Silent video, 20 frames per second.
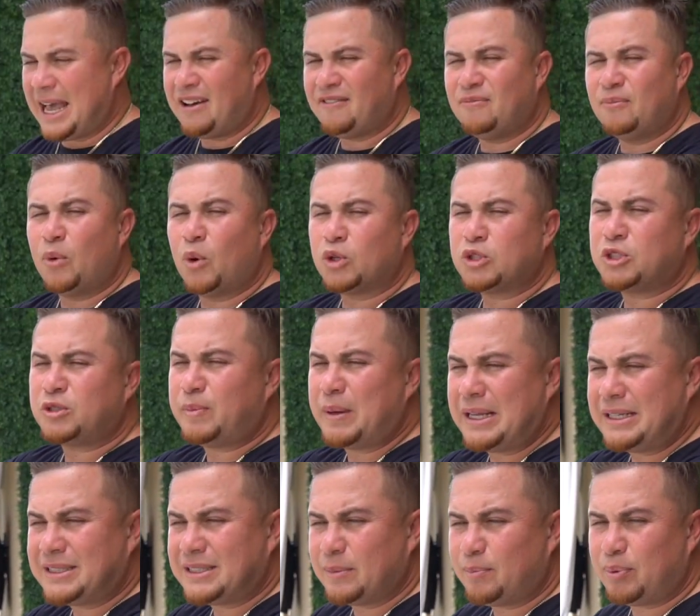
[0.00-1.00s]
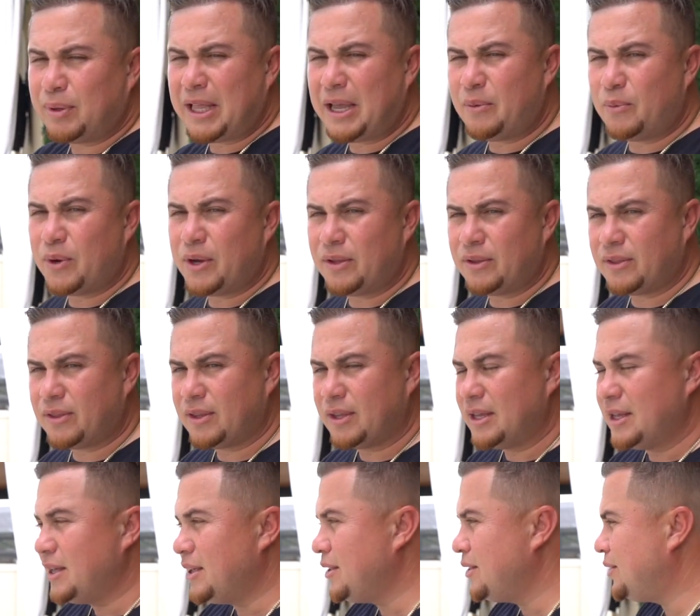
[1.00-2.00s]
have more space to play with.
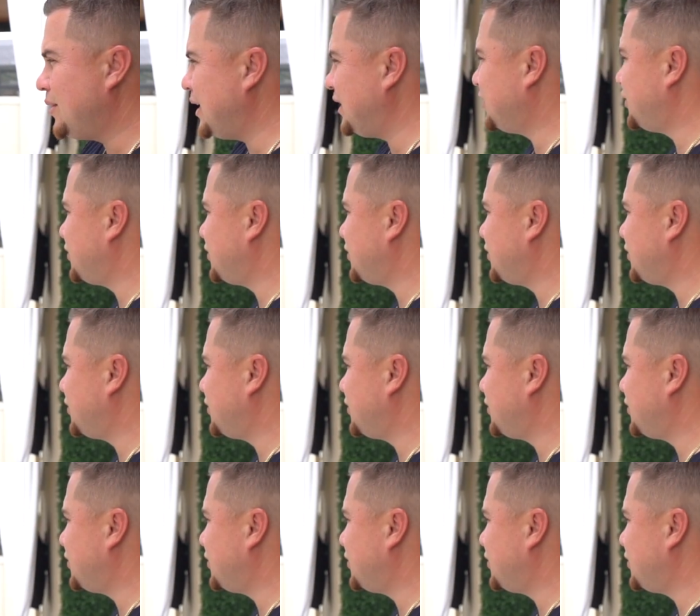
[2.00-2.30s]
They